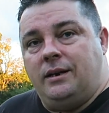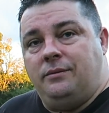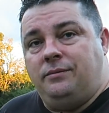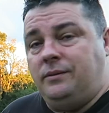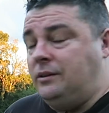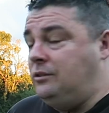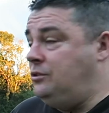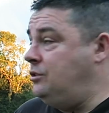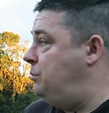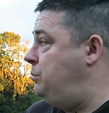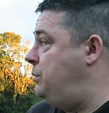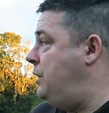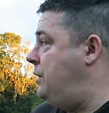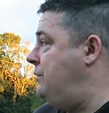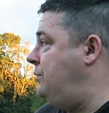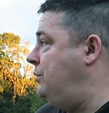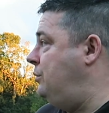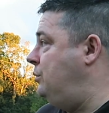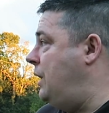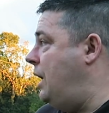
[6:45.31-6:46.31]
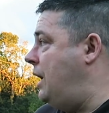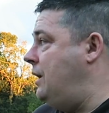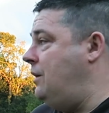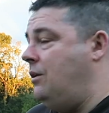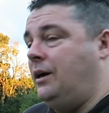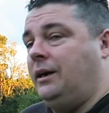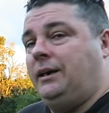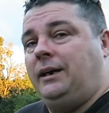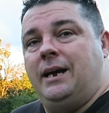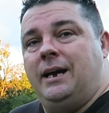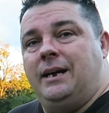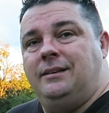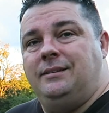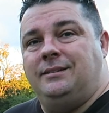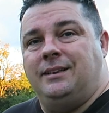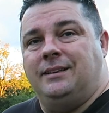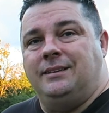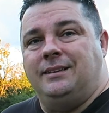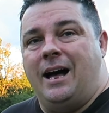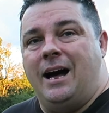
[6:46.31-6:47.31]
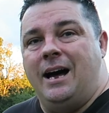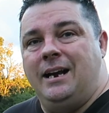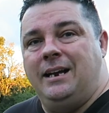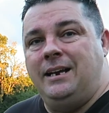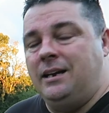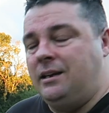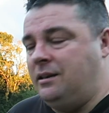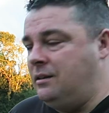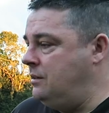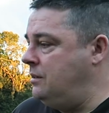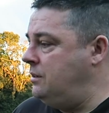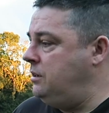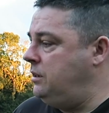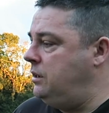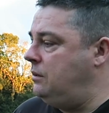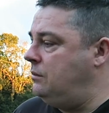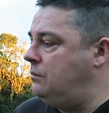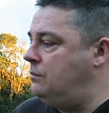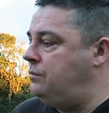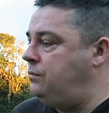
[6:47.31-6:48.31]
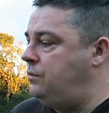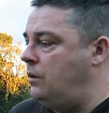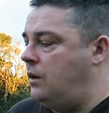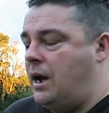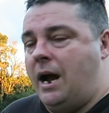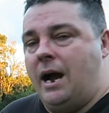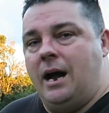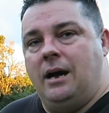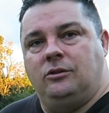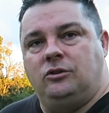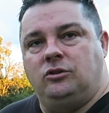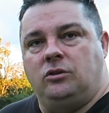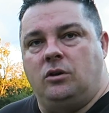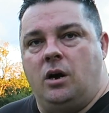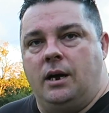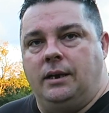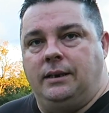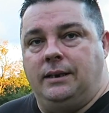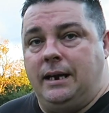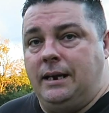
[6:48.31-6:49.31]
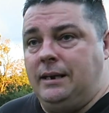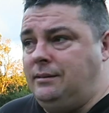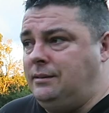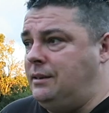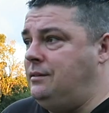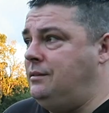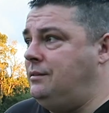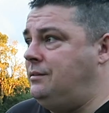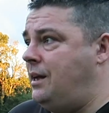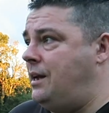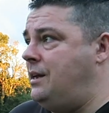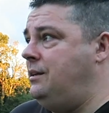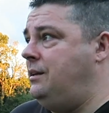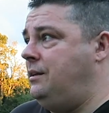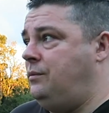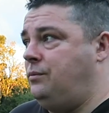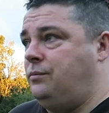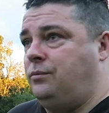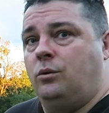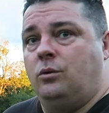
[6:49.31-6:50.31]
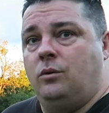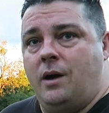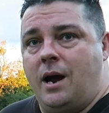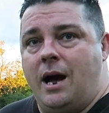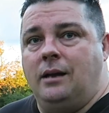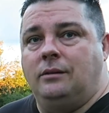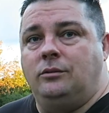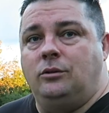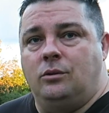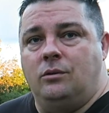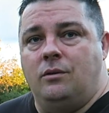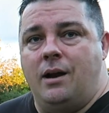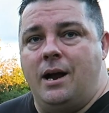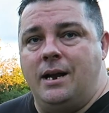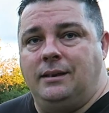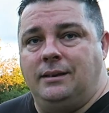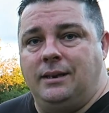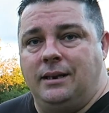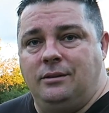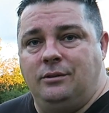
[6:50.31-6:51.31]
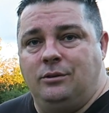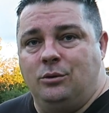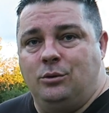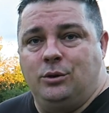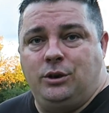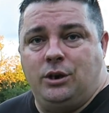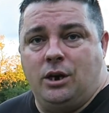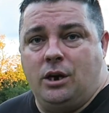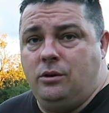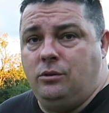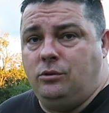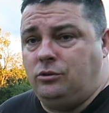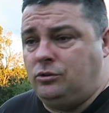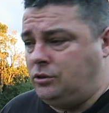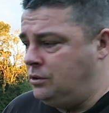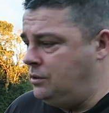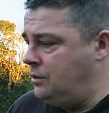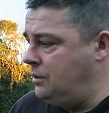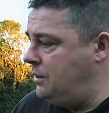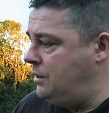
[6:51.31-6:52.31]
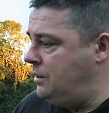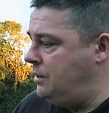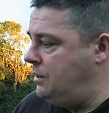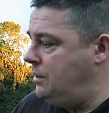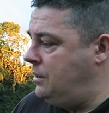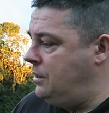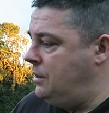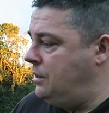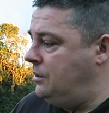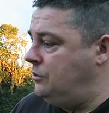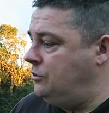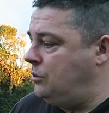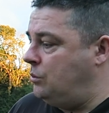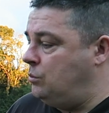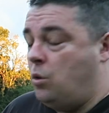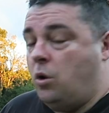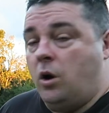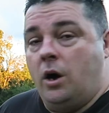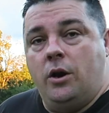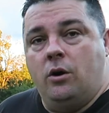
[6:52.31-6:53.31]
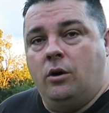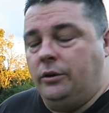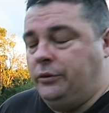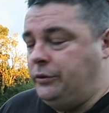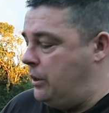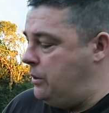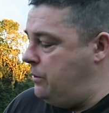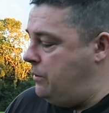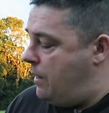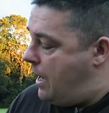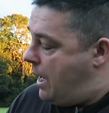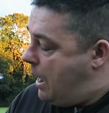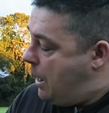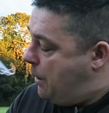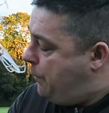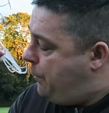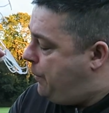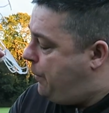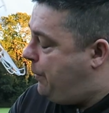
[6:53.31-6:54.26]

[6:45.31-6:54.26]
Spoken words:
If it's a beautiful day like it is today, you can fly outside. It is intended for outdoor and indoor use, so why not do that?